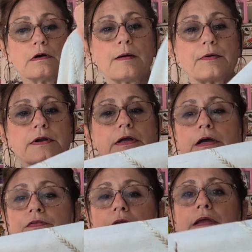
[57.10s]
going to
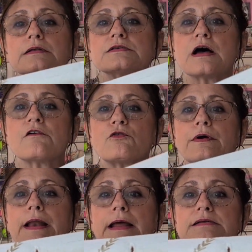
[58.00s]
cut the ends off
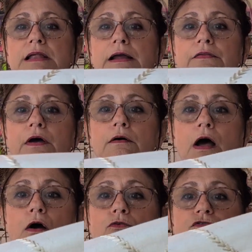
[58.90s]
where it has like the
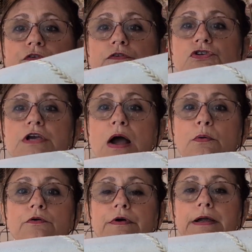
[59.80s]
holes for the
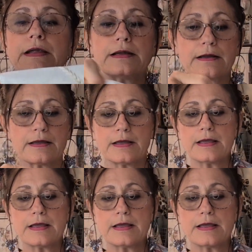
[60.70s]
shower ring.